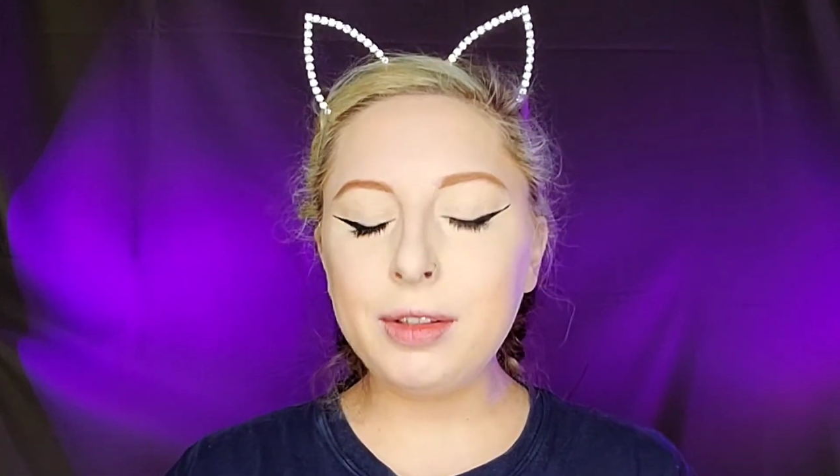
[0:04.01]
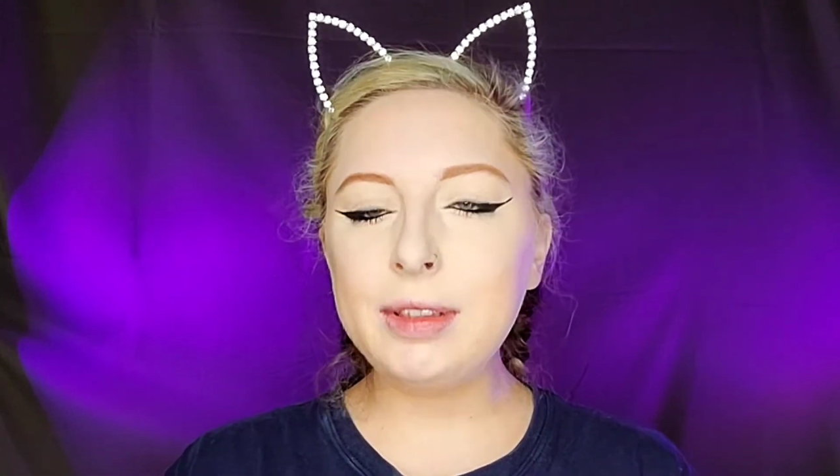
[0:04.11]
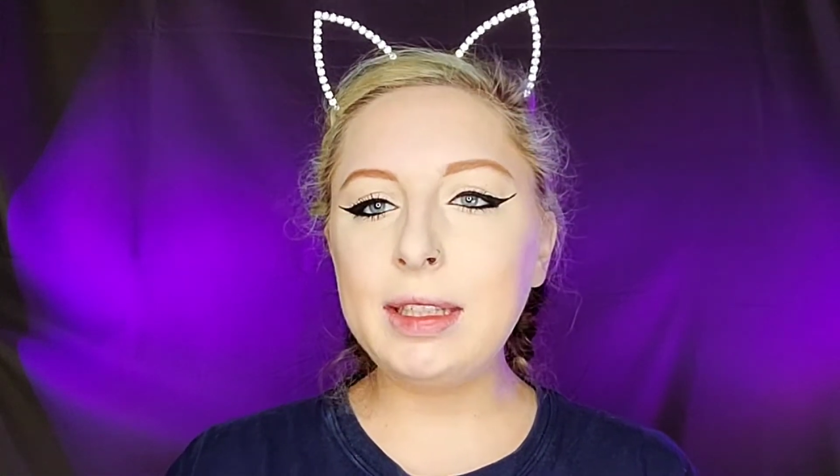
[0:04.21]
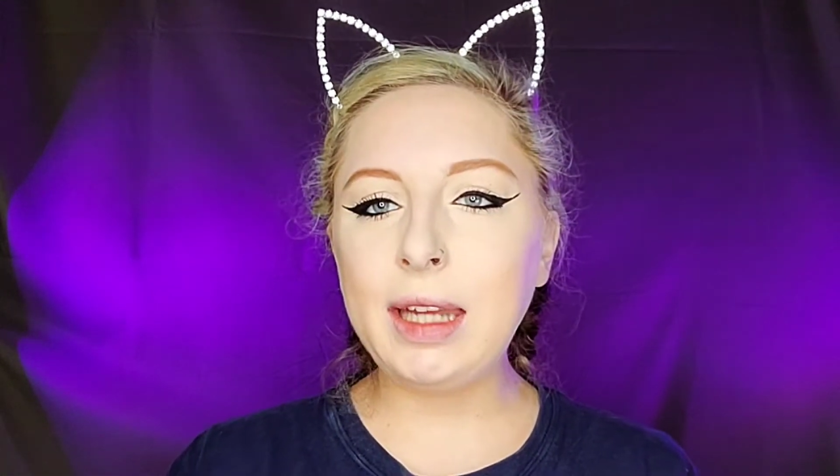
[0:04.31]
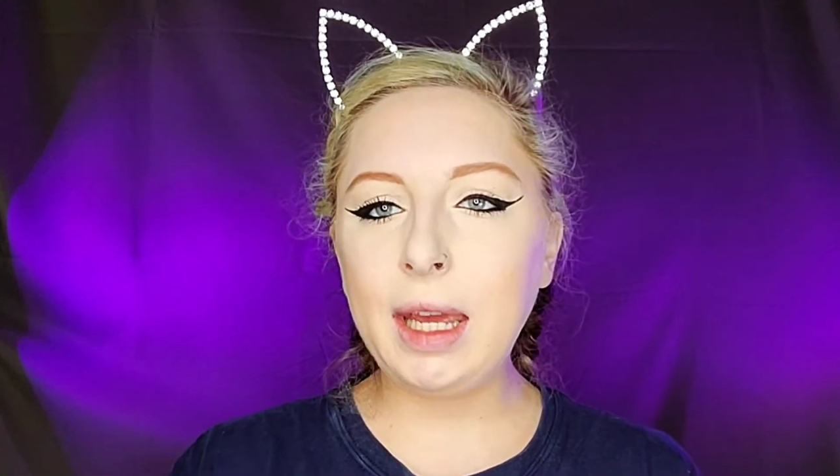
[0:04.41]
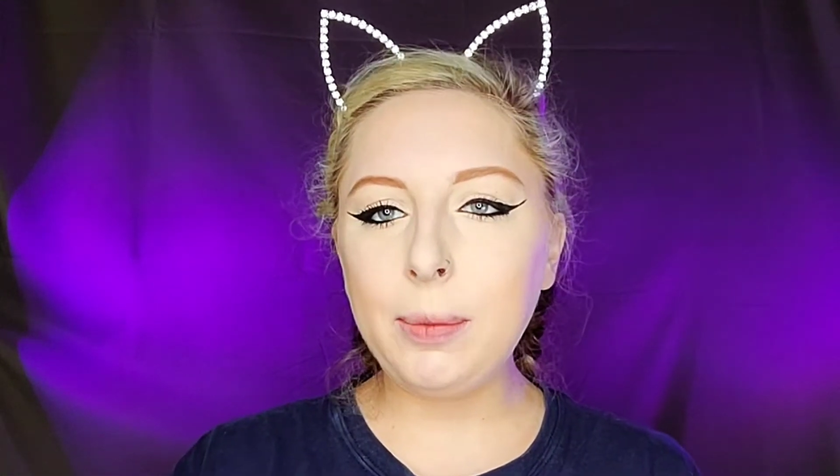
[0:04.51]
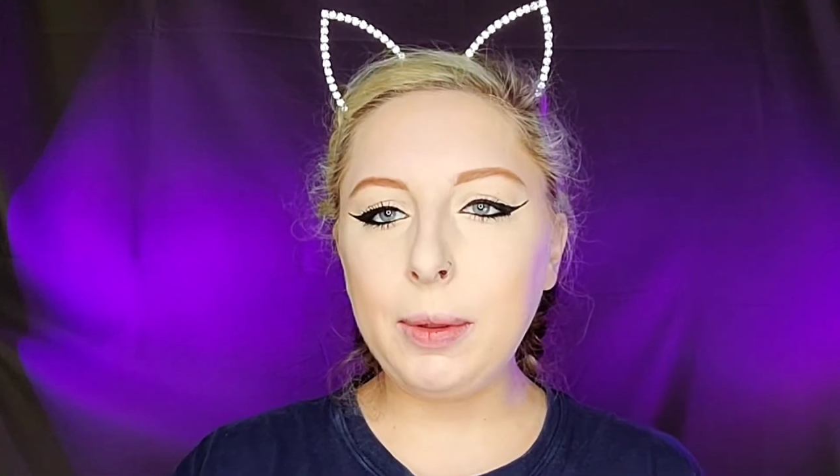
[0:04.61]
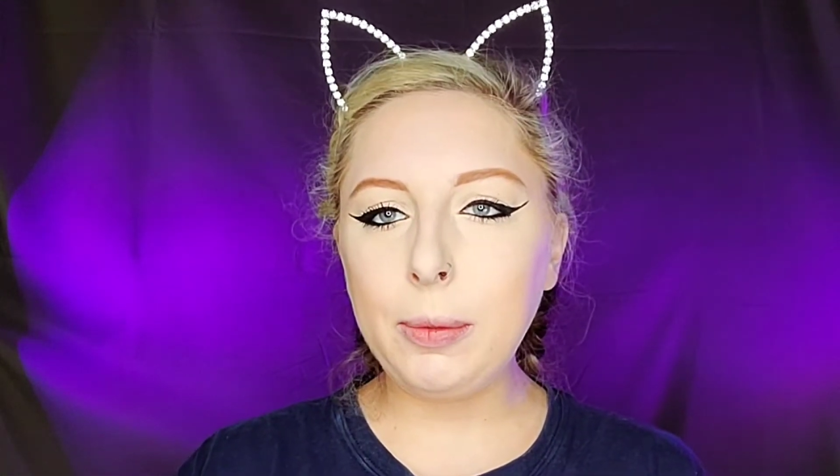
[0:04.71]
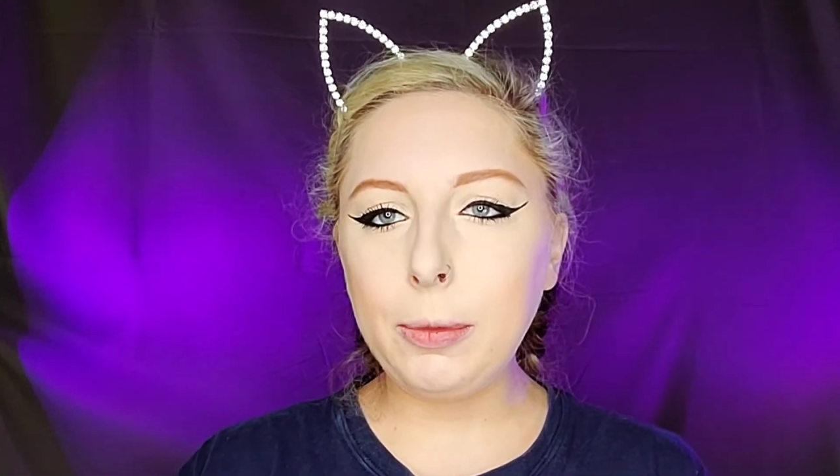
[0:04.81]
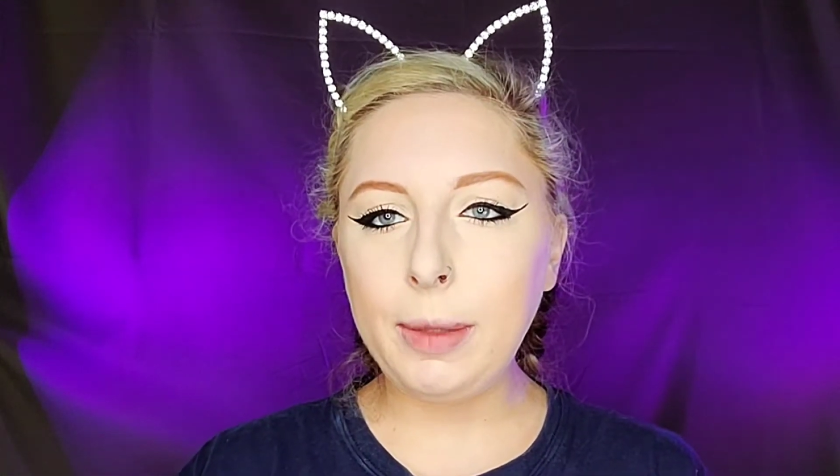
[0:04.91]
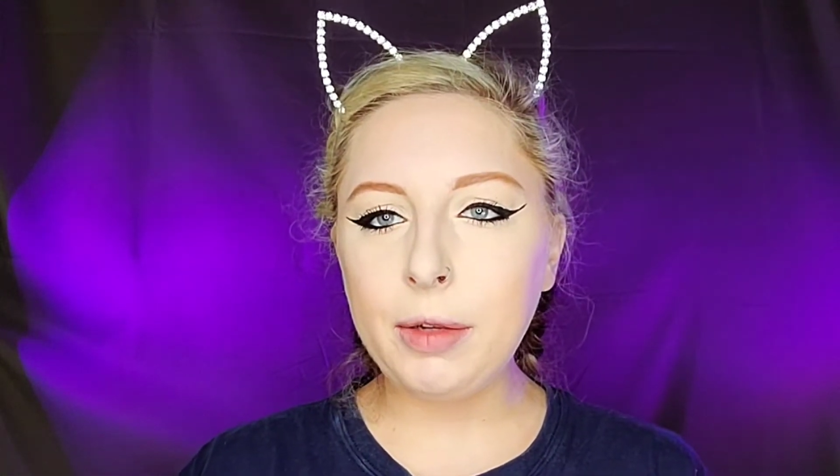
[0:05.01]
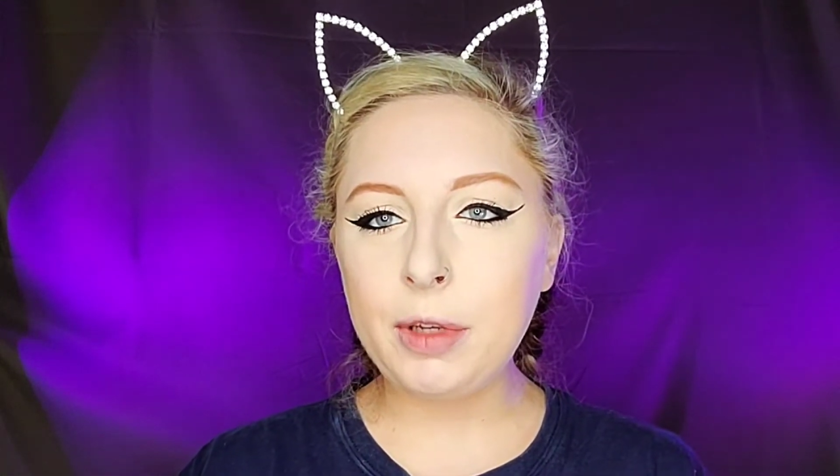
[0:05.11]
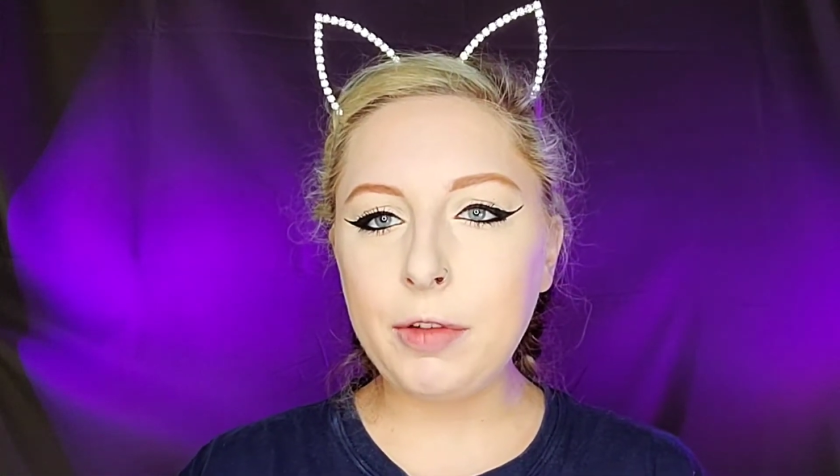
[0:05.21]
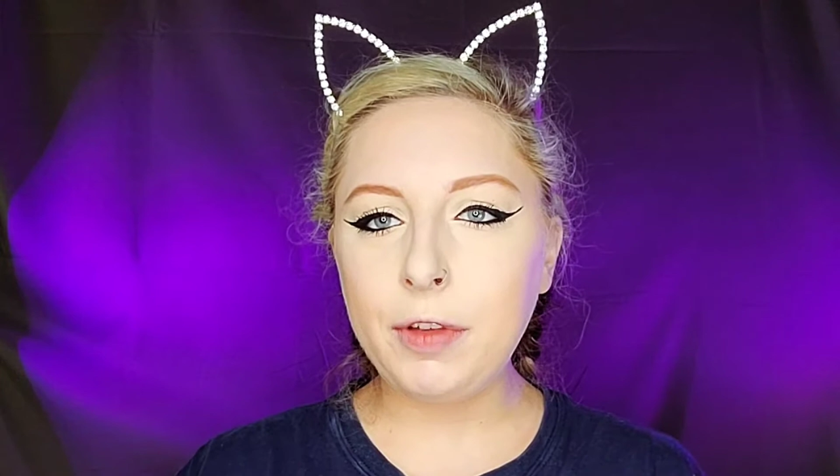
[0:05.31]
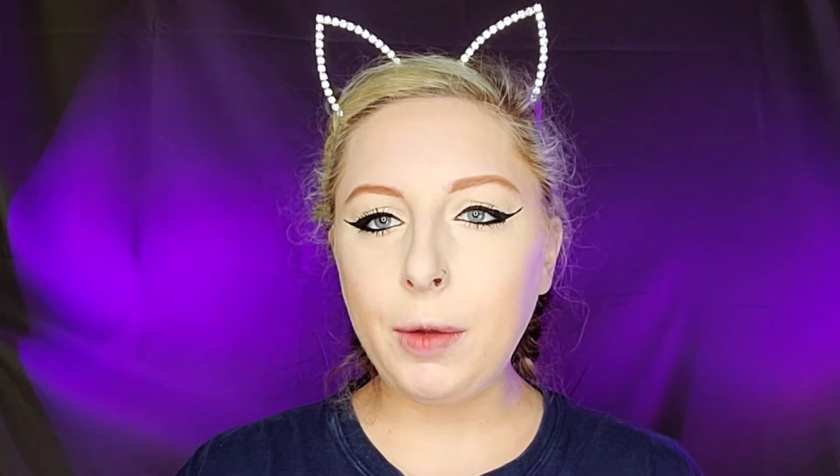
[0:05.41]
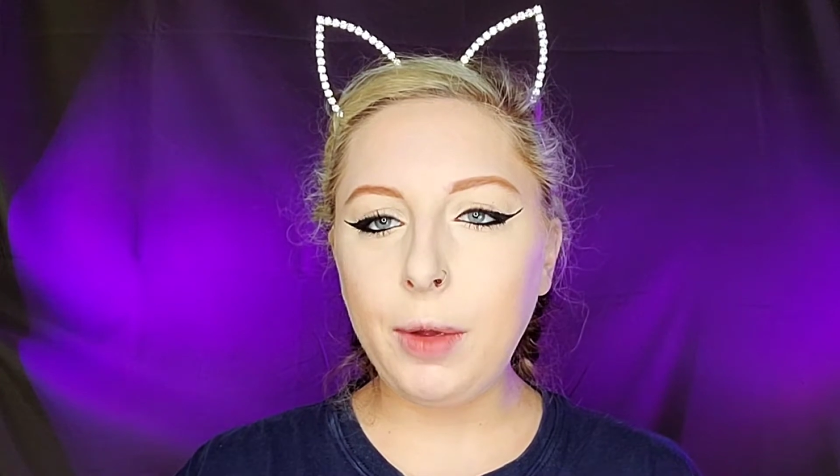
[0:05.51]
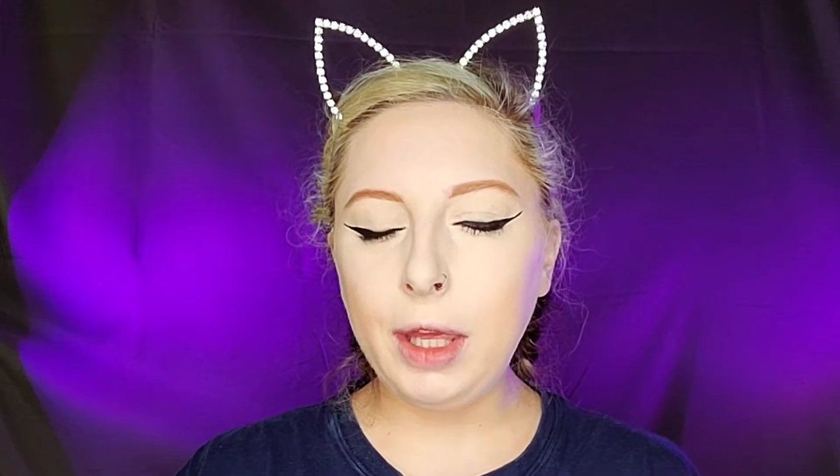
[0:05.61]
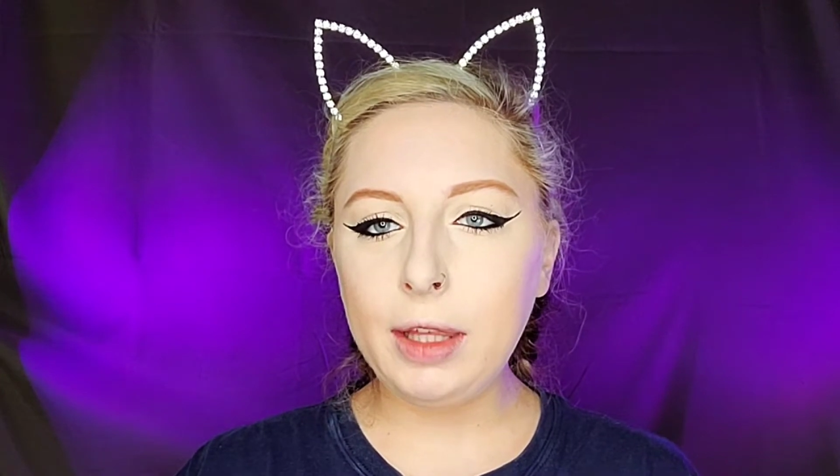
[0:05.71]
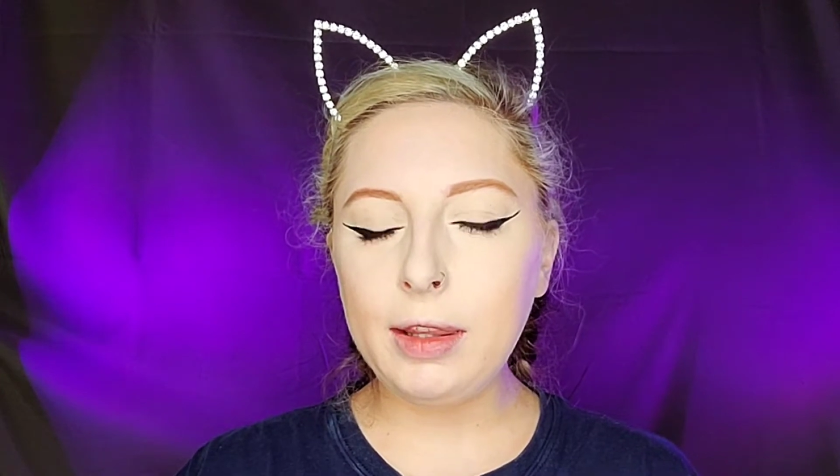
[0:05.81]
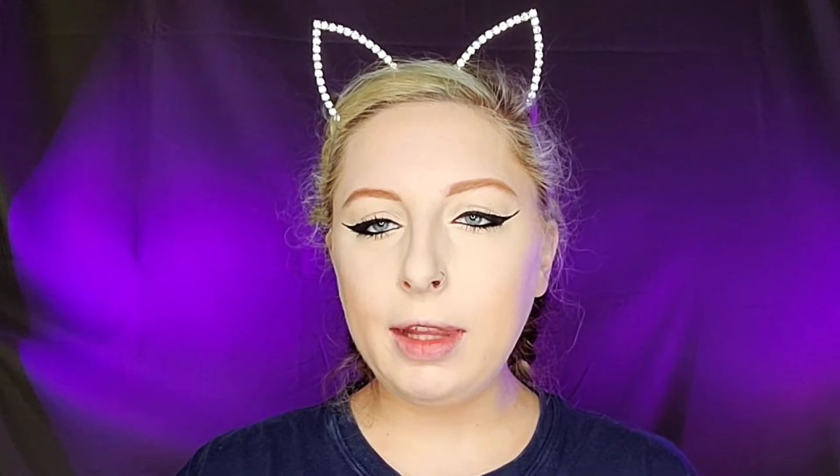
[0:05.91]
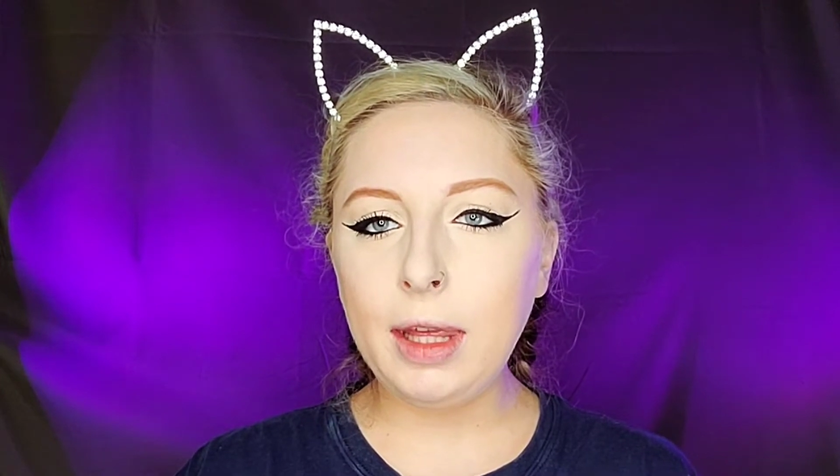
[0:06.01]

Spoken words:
Today we will be reviewing the